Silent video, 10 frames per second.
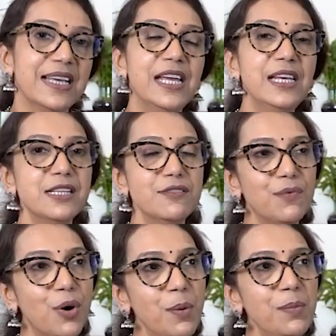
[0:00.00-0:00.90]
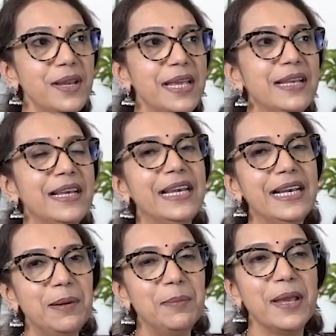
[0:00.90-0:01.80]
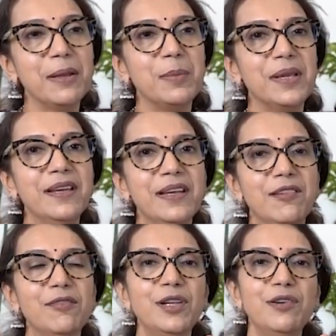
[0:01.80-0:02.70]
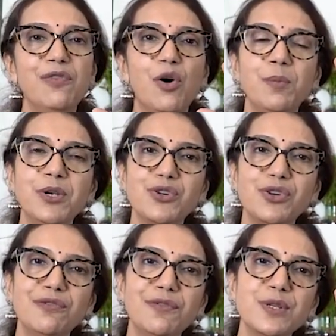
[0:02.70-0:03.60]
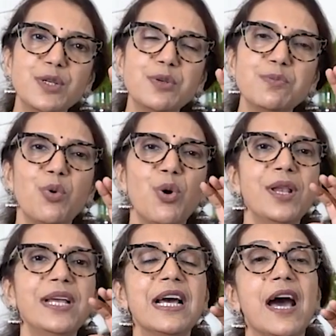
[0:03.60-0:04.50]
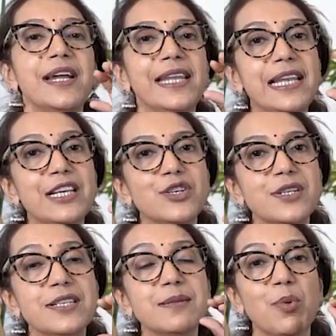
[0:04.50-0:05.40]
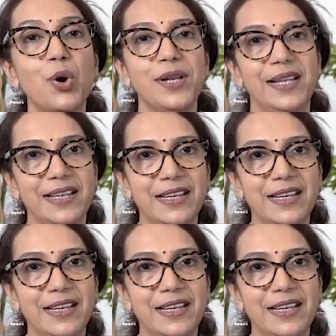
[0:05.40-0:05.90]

it is formed in a little baby with the formation of a small cartilaginous model.